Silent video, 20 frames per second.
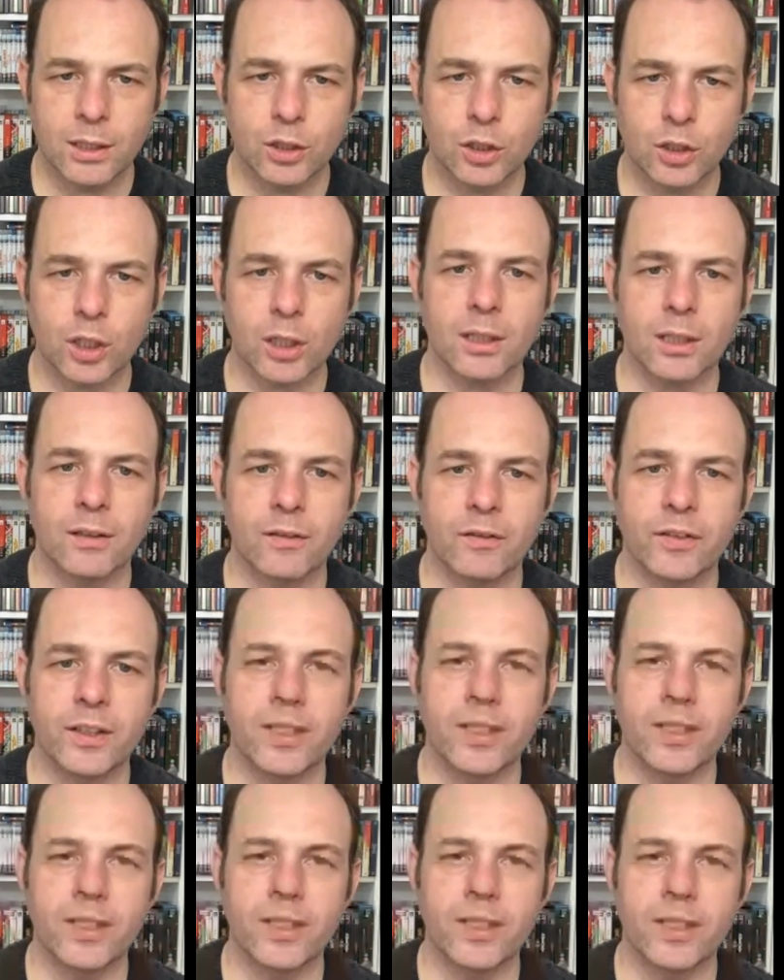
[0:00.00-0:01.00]
chilling
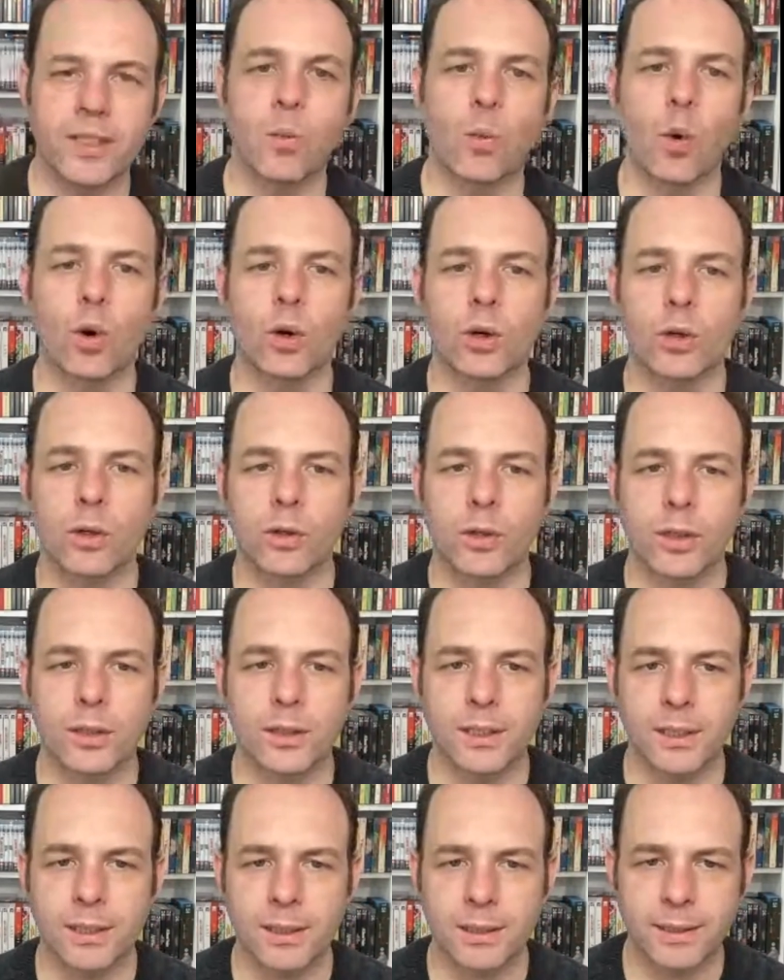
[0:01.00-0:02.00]
Vietnam War
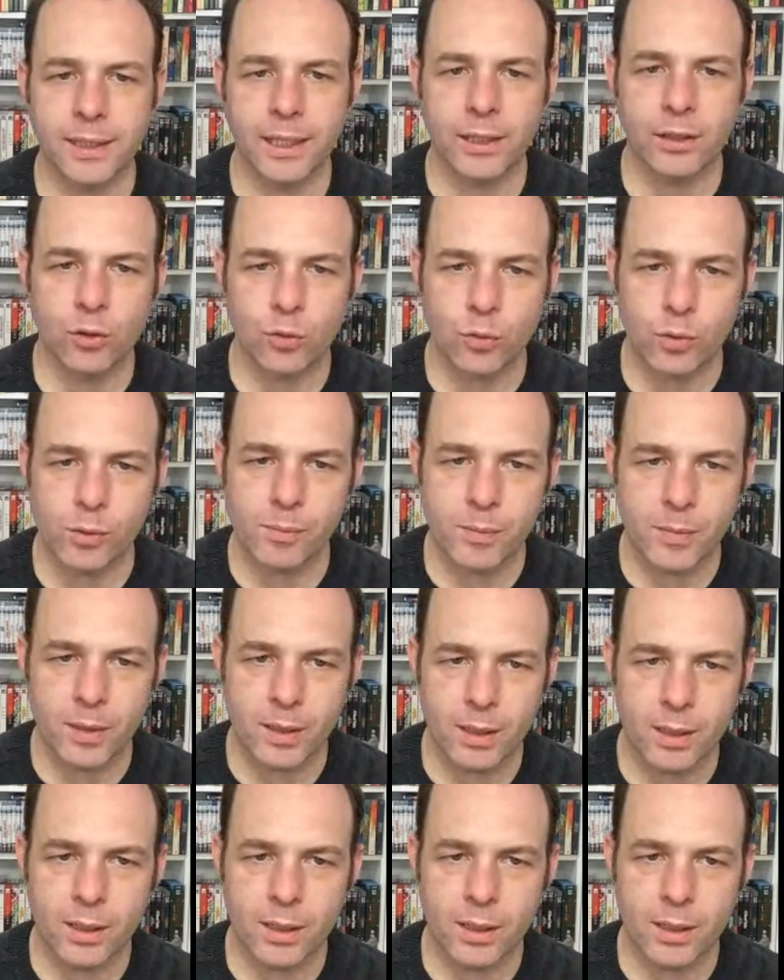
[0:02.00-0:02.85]
critique Death Dream,